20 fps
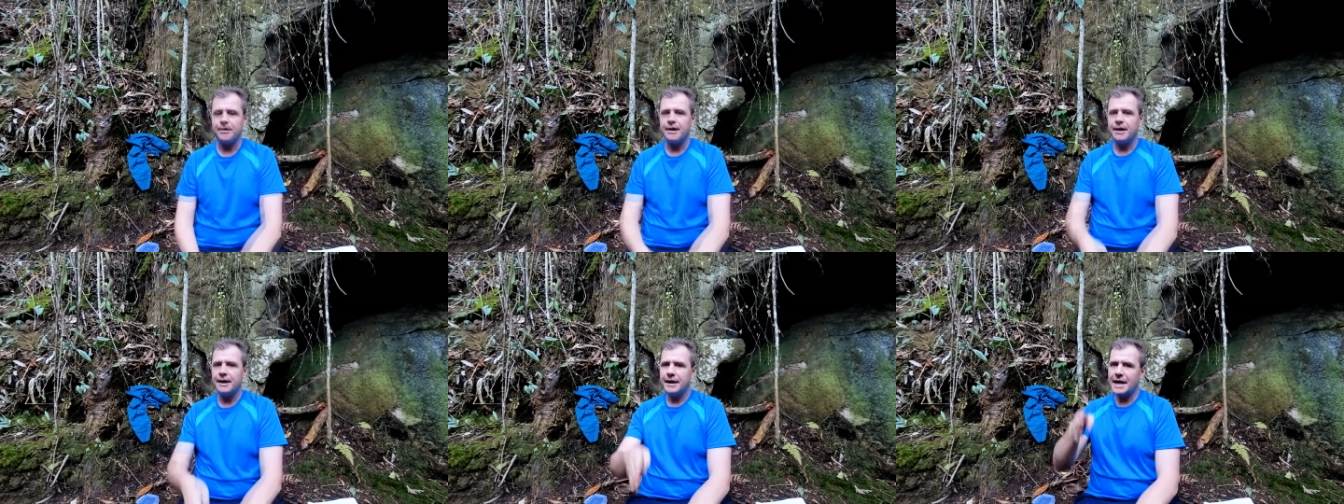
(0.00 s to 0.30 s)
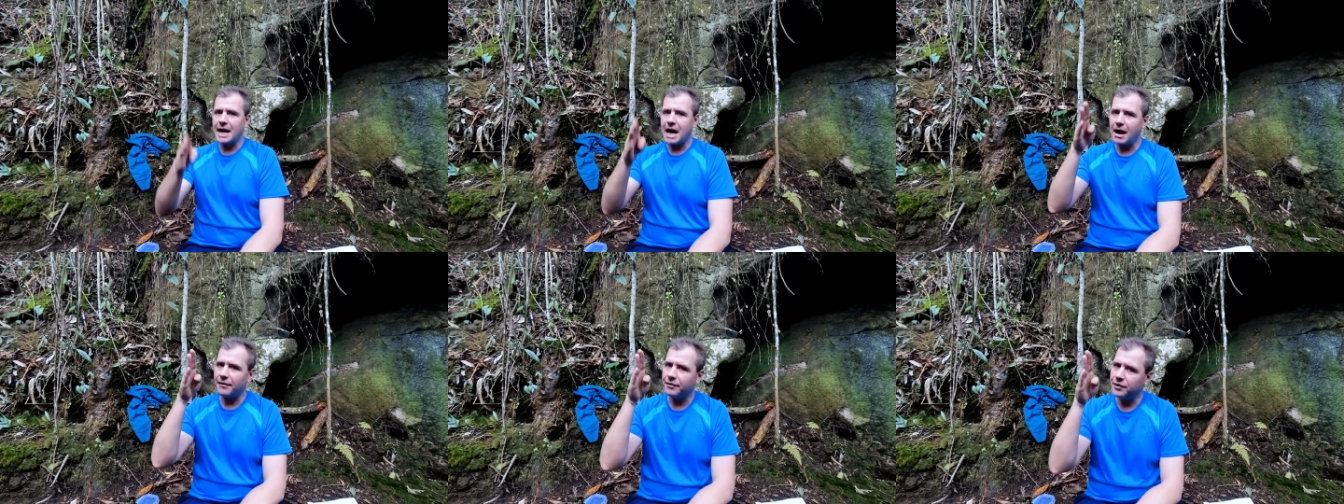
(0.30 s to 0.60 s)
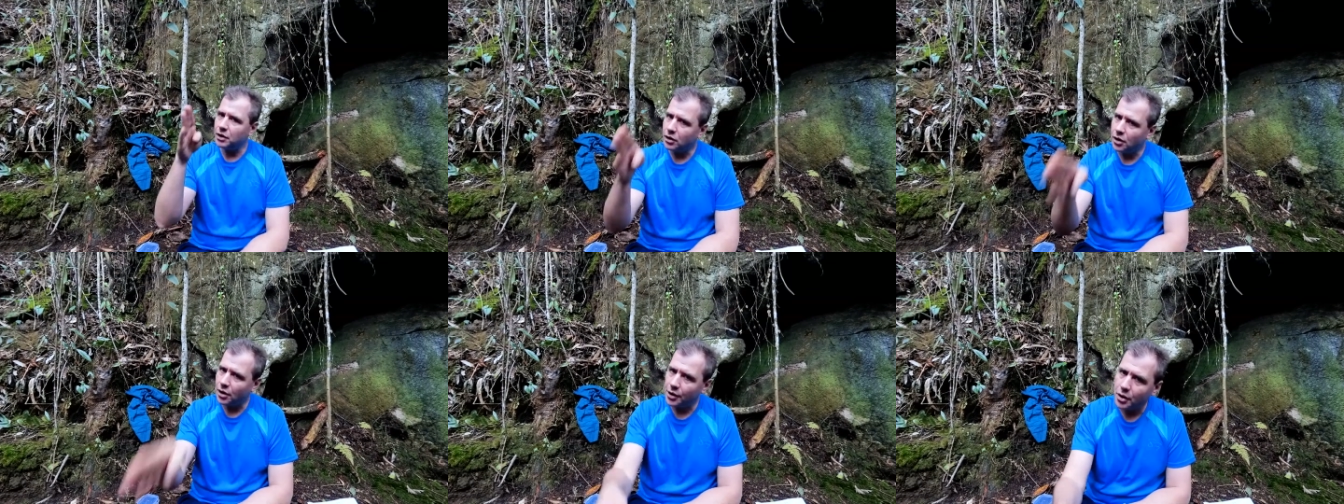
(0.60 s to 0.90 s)
Now, if
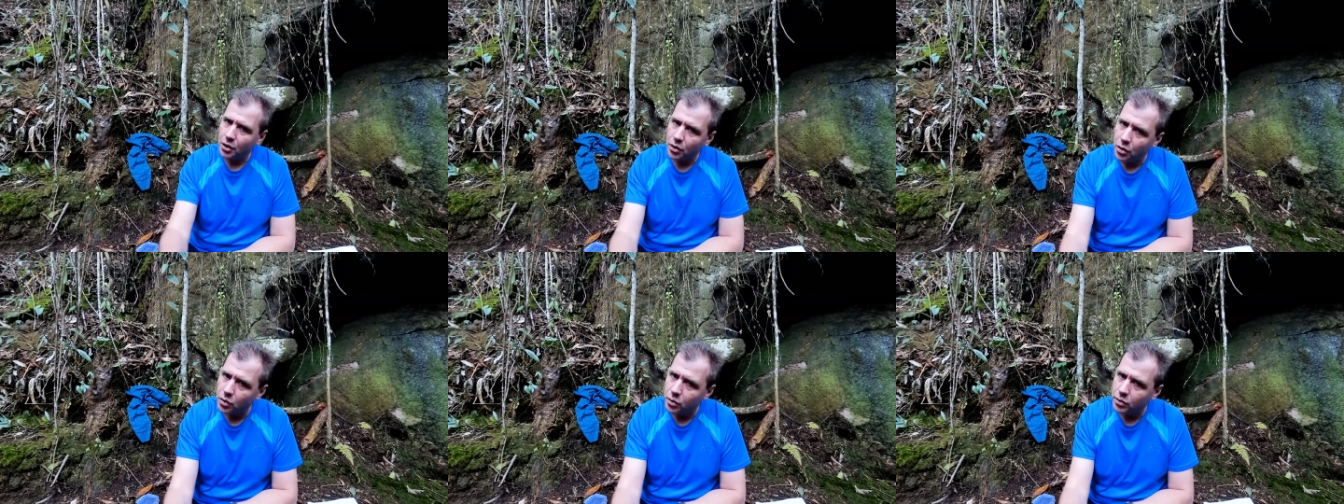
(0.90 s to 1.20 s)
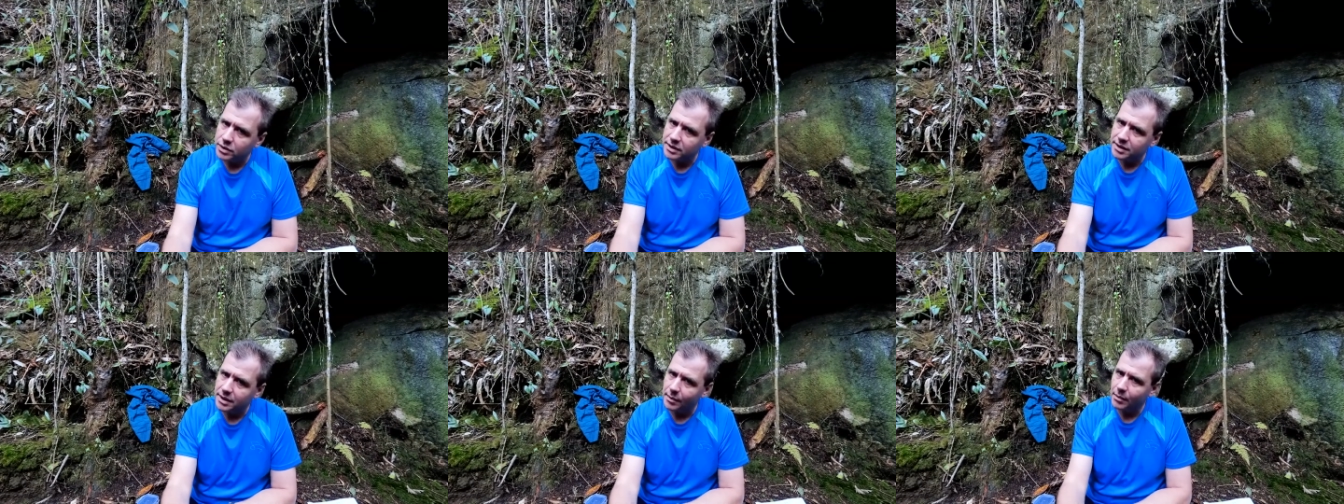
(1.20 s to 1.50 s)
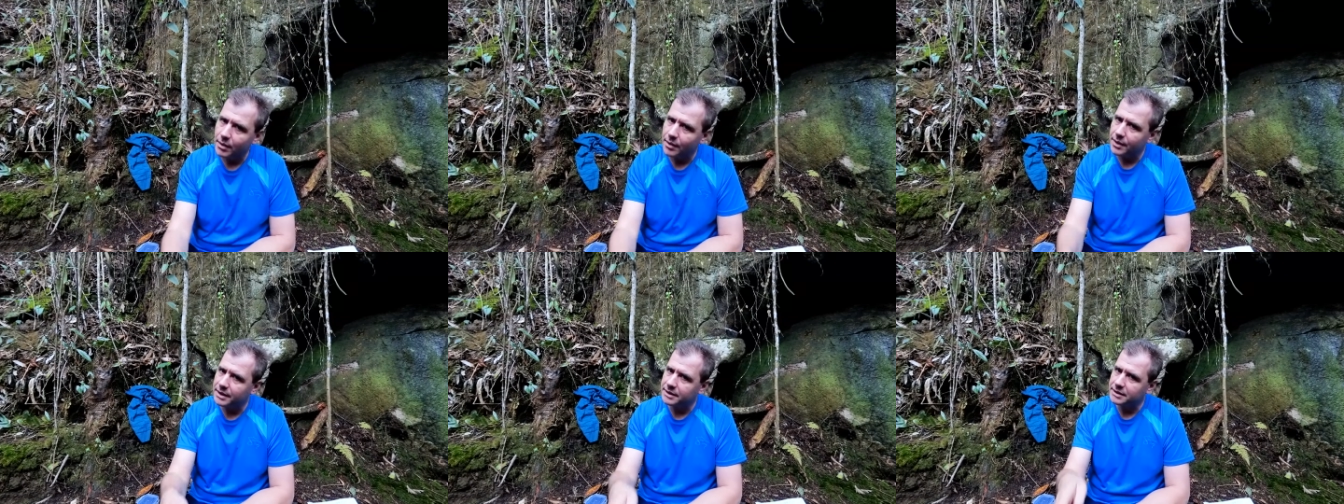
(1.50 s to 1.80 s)
you're going to call
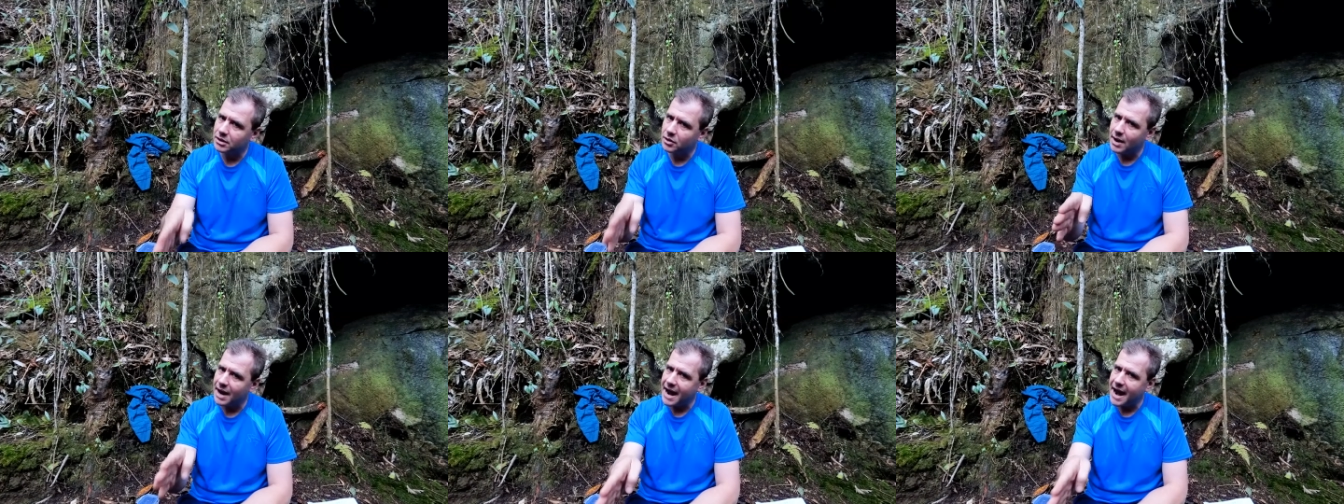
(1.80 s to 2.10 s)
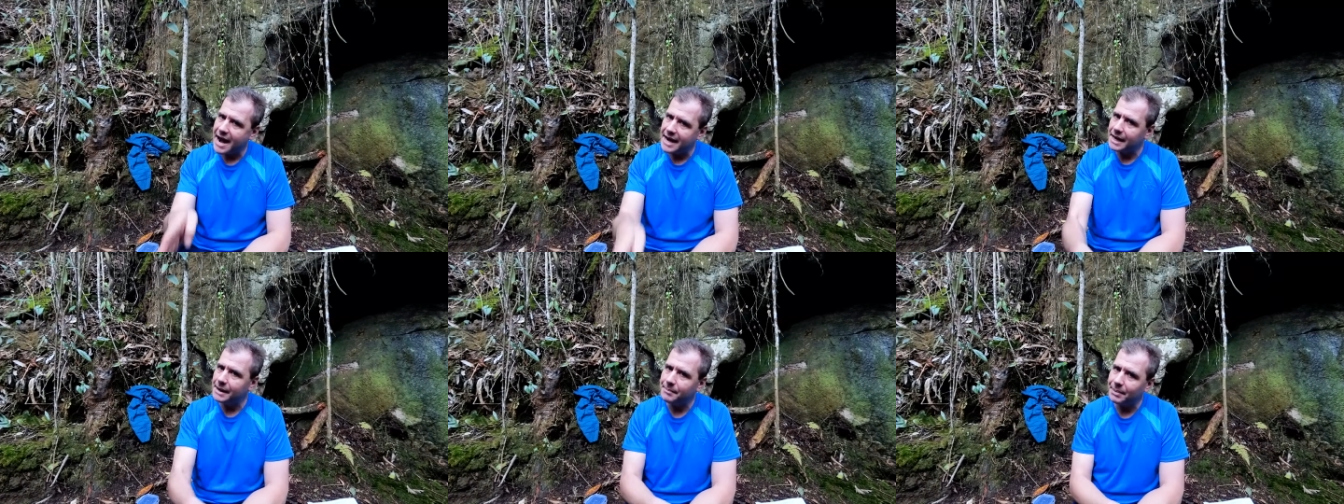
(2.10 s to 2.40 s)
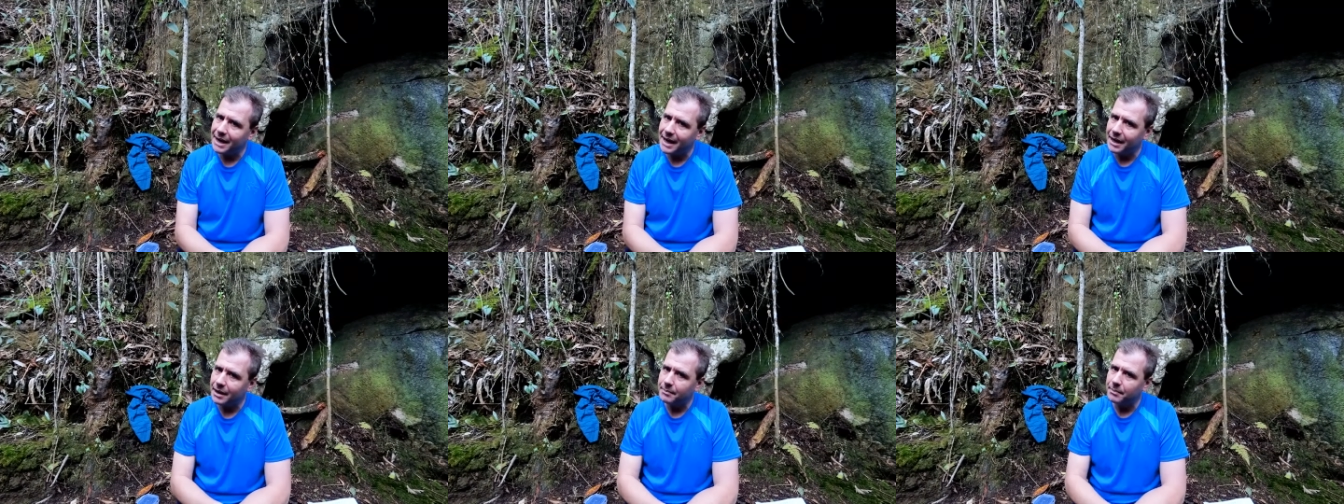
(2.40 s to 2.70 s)
someone that's got any
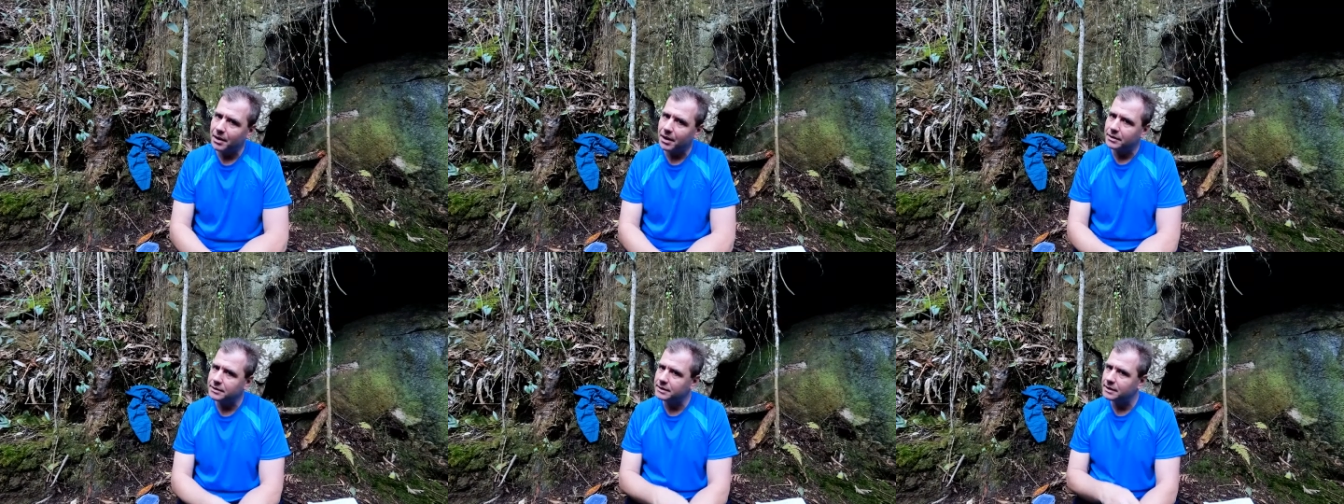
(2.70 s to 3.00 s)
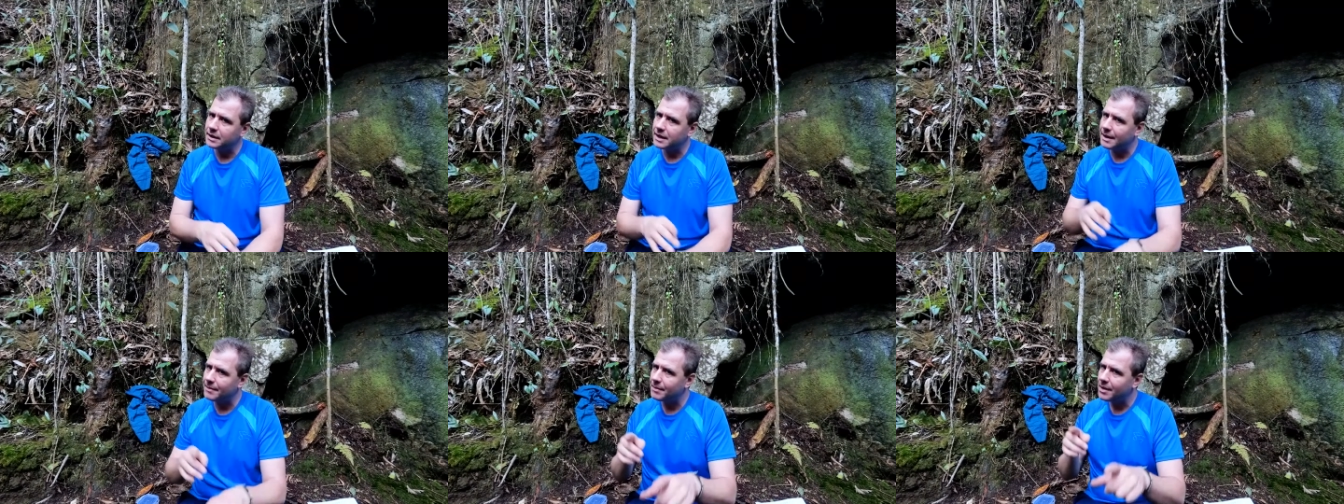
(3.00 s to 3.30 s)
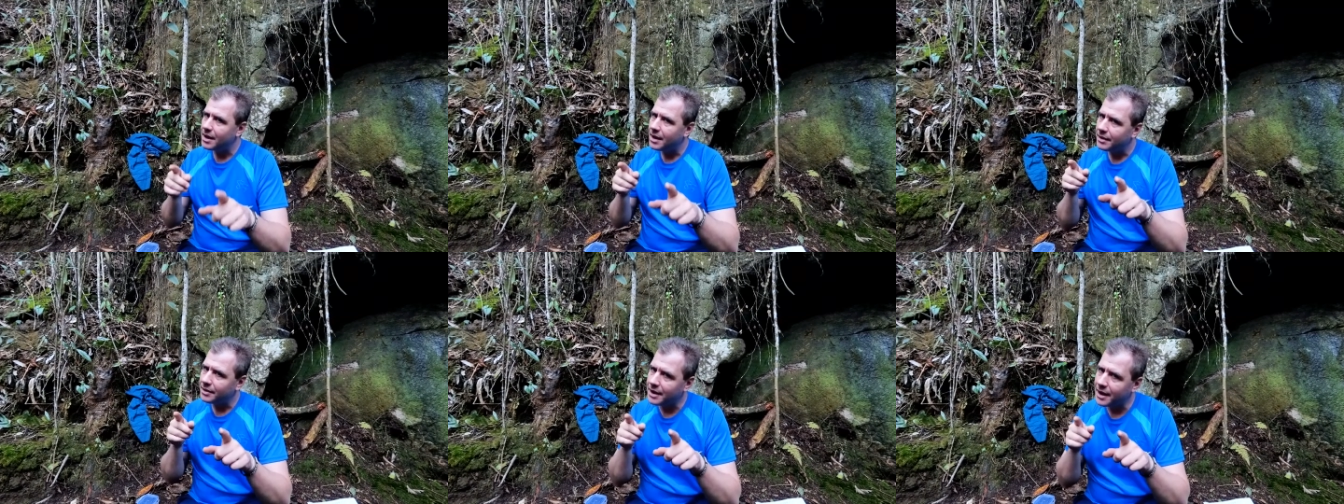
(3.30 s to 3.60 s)
black blood in them
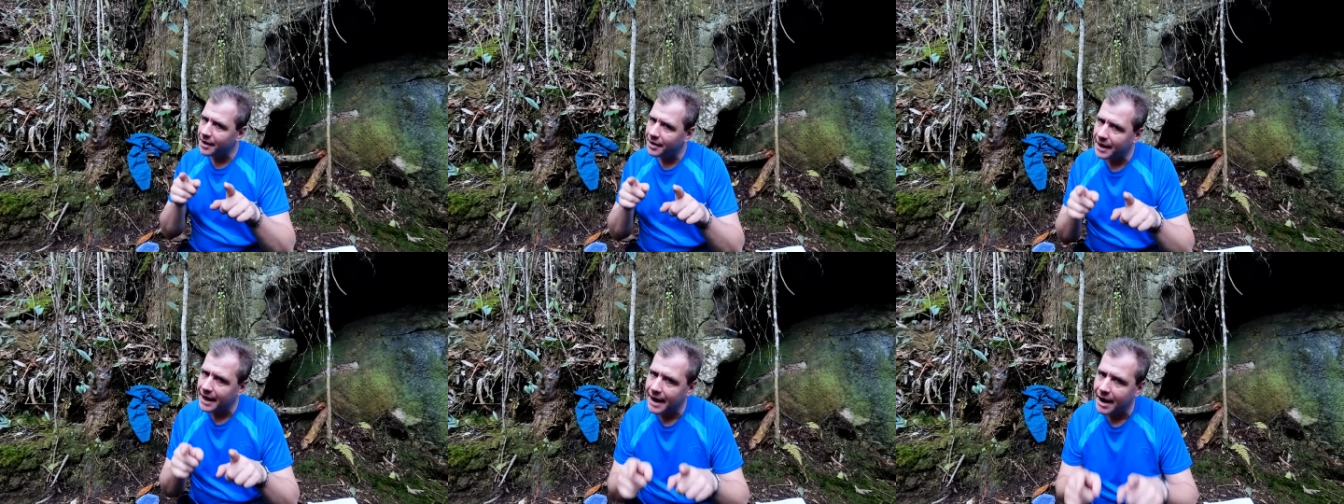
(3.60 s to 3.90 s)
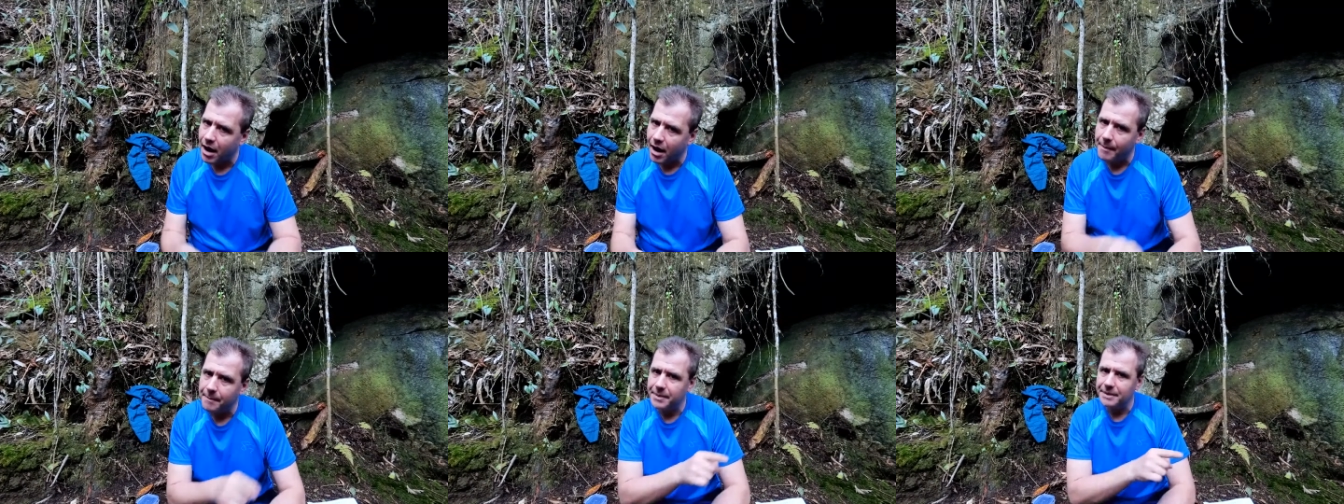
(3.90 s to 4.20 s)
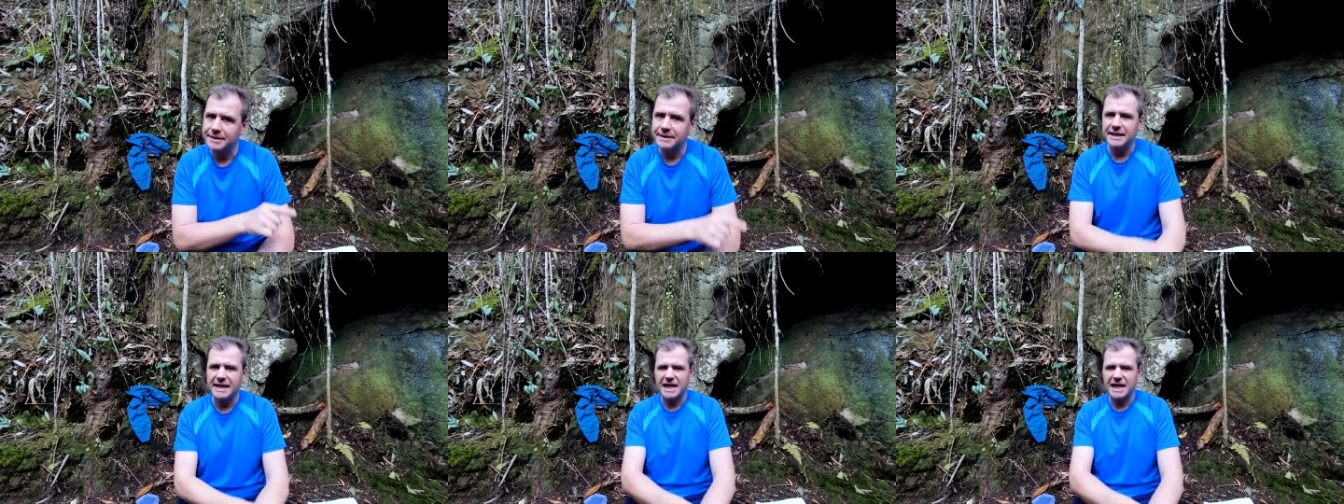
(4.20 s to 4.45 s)
that they're uppity,